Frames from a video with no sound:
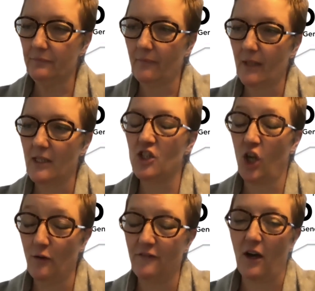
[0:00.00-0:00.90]
so
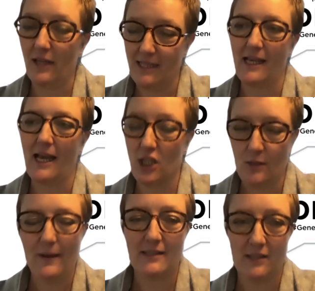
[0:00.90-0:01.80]
far, let's say,
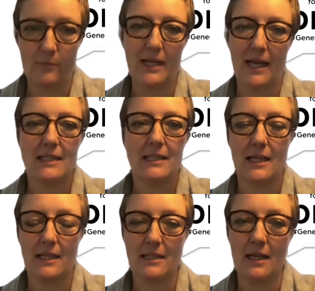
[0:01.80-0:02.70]
US
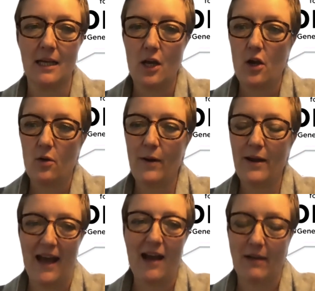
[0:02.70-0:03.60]
dominated
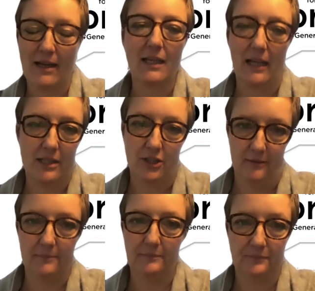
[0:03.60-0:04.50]
without
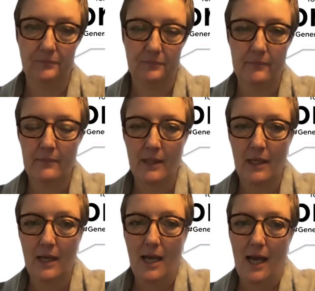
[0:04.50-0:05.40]
regulation.
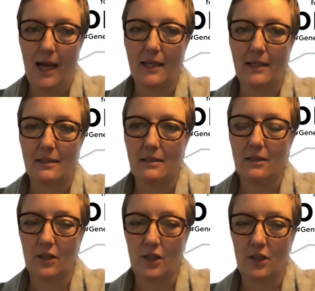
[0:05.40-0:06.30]
And, you
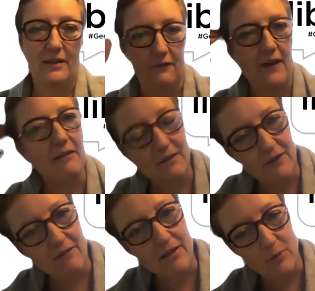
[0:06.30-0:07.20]
know, with very,
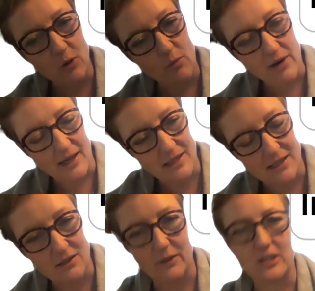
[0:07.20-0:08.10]
very poor practices,
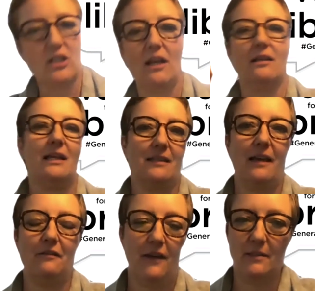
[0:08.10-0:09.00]
of which, like, let's say
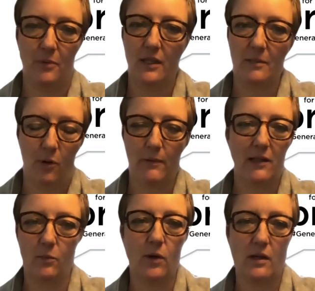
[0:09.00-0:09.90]
Facebook is probably the
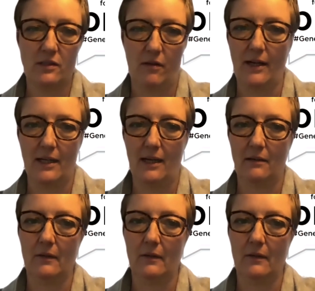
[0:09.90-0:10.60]
worst right now.